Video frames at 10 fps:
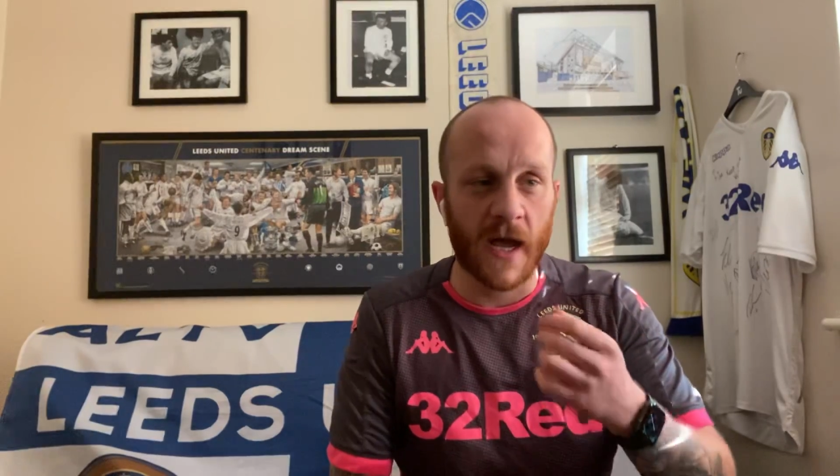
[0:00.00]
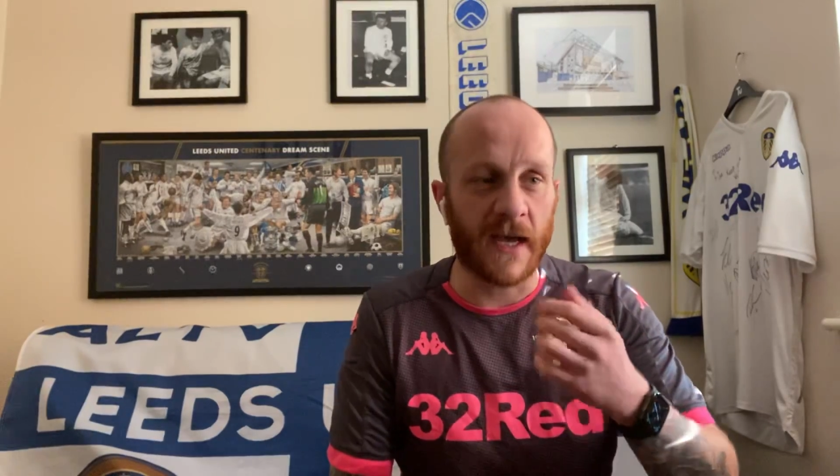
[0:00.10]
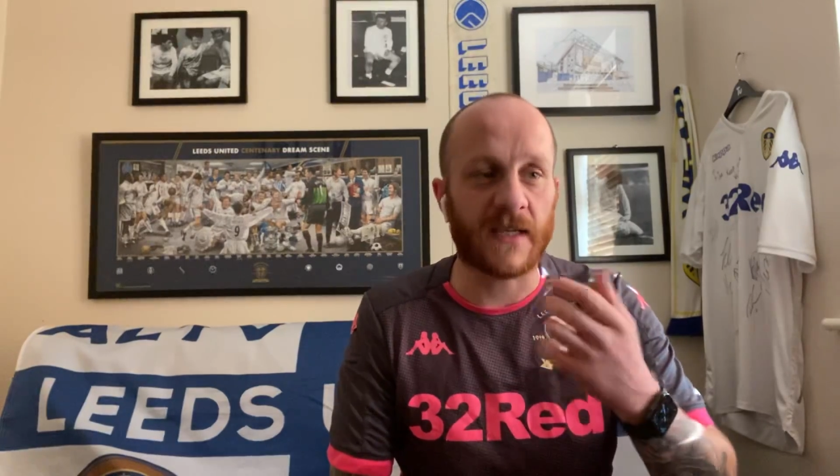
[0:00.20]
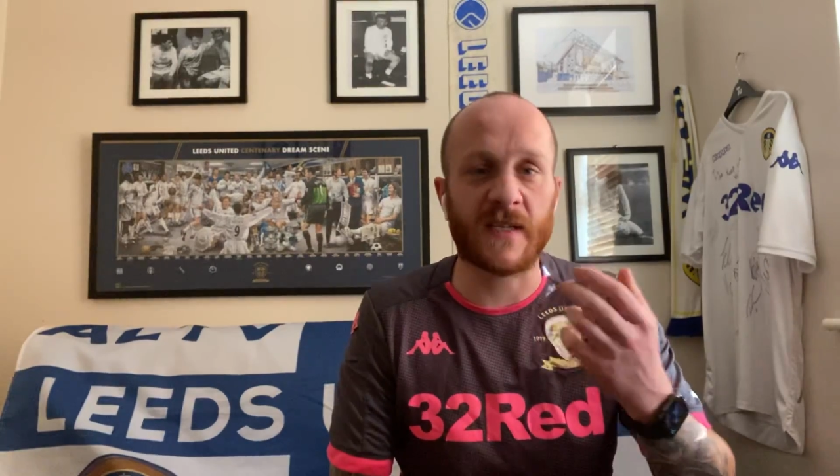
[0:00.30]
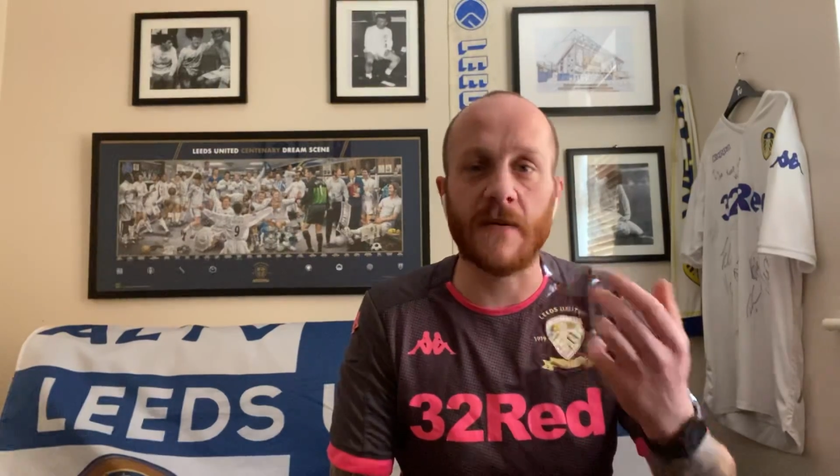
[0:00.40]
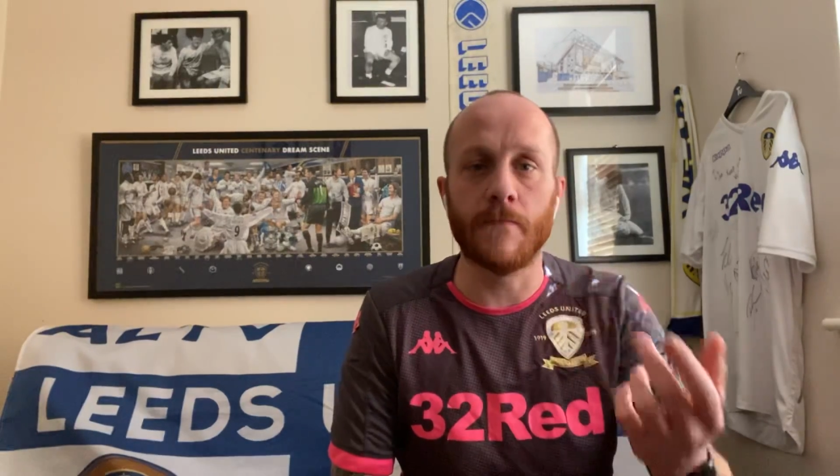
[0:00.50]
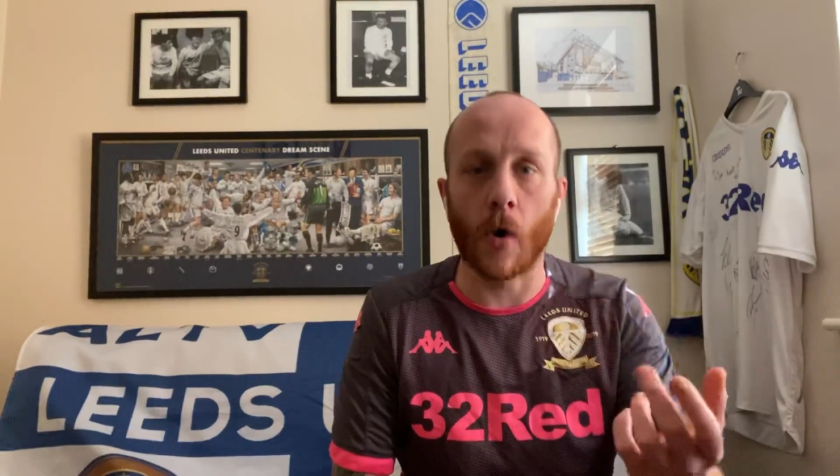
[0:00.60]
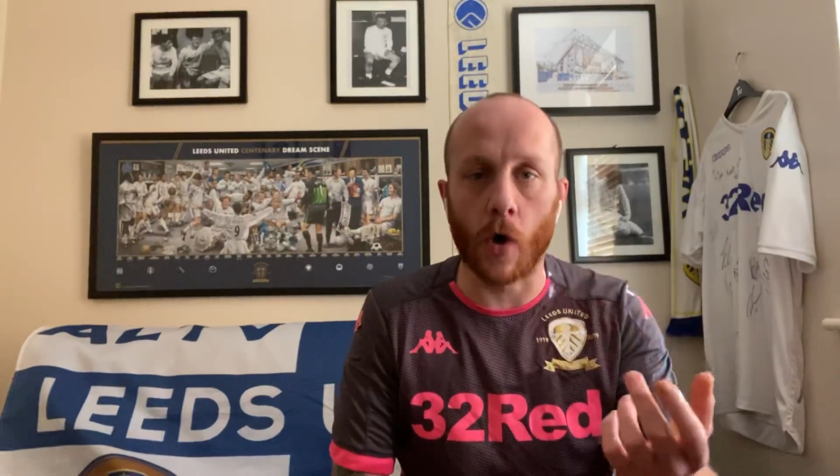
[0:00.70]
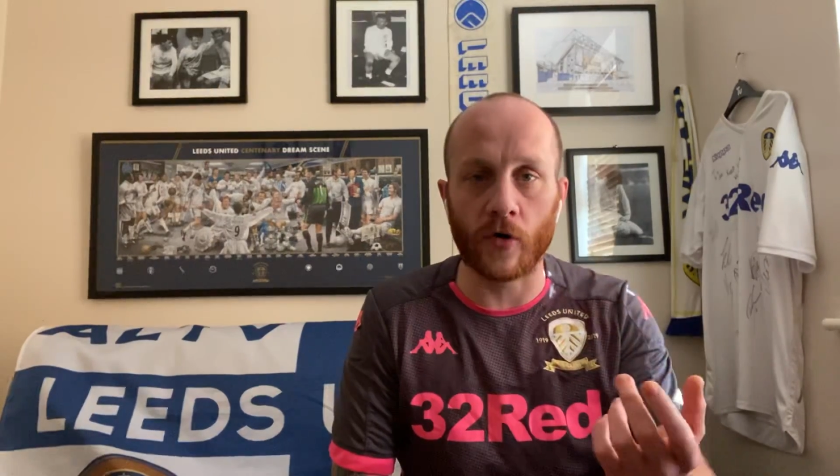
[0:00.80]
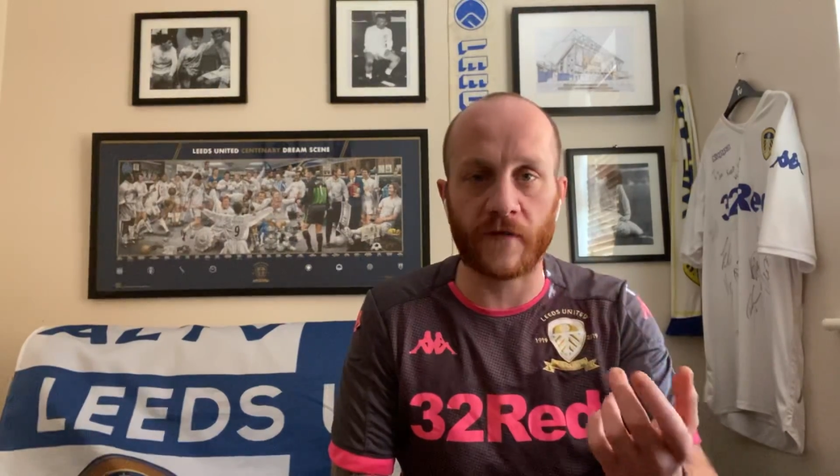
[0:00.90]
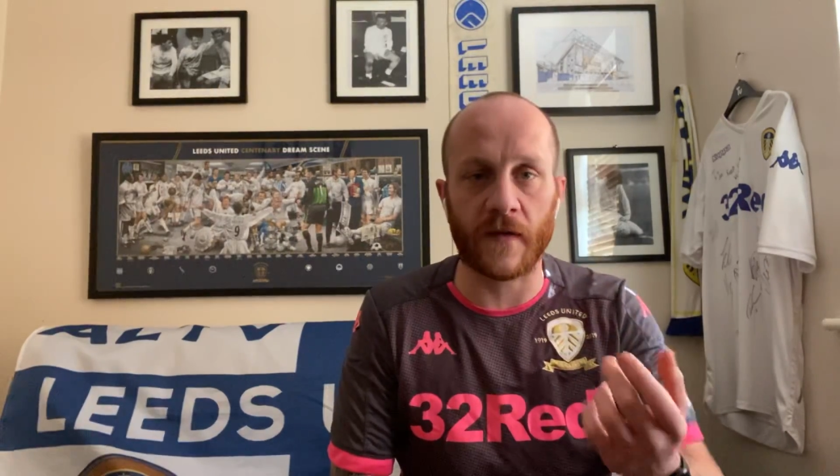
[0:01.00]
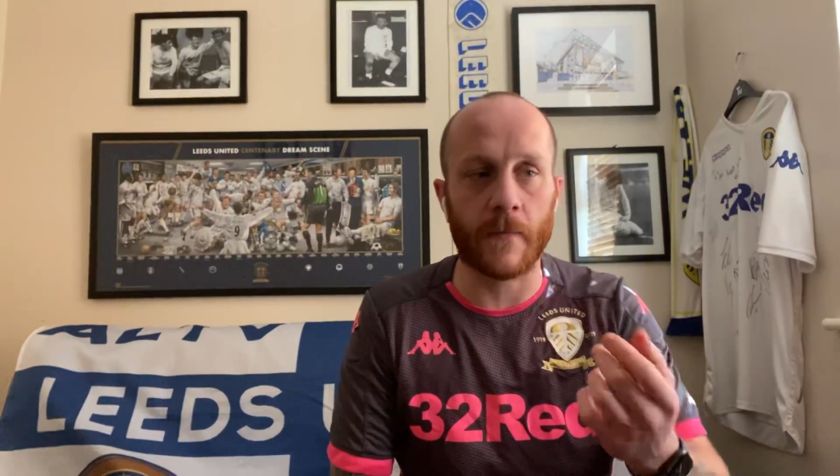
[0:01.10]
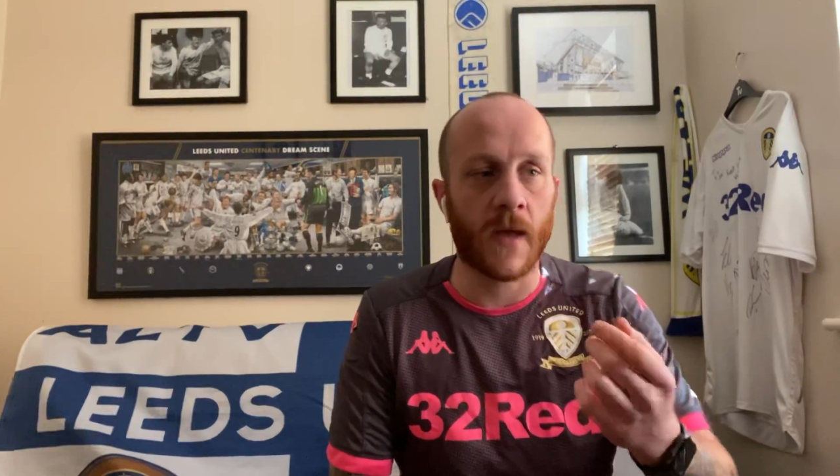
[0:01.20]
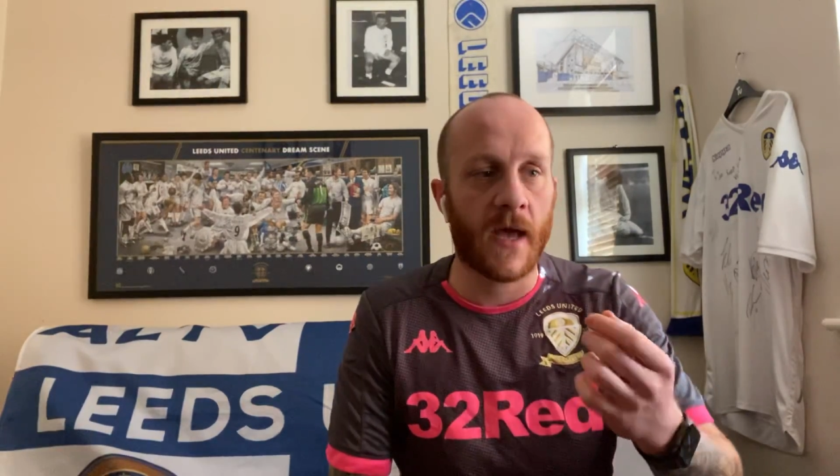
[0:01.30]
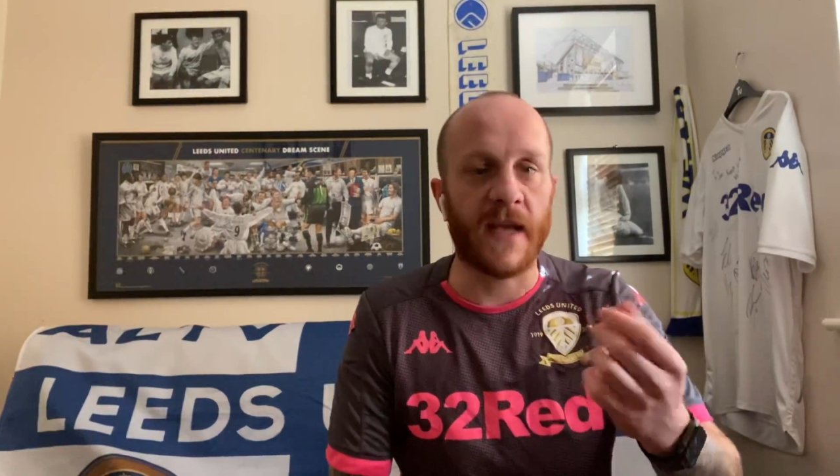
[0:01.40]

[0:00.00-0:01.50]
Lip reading: he'd seen more of him